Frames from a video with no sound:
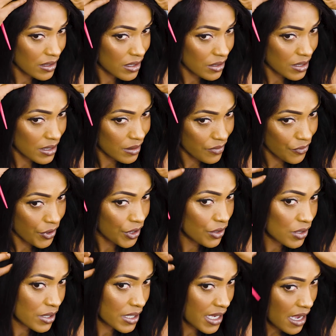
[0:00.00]
to, for
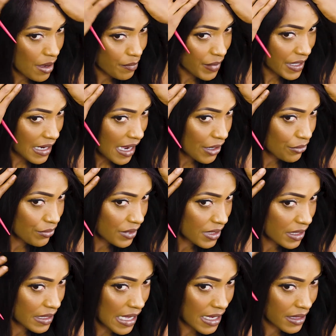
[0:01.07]
your scalp, but I
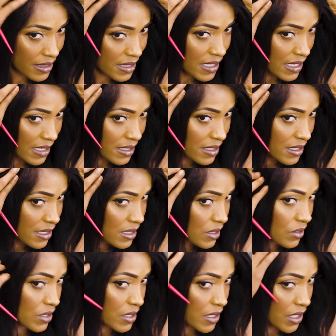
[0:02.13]
really like this. This
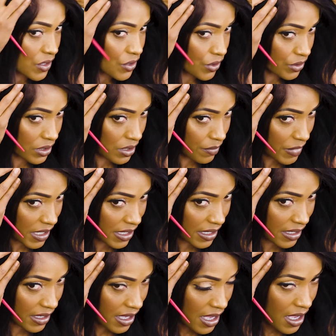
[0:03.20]
looks natural to
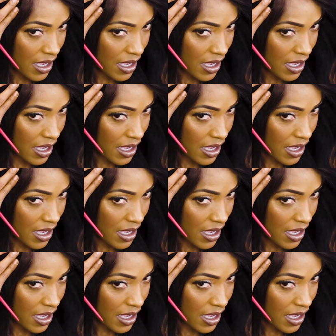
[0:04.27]
me.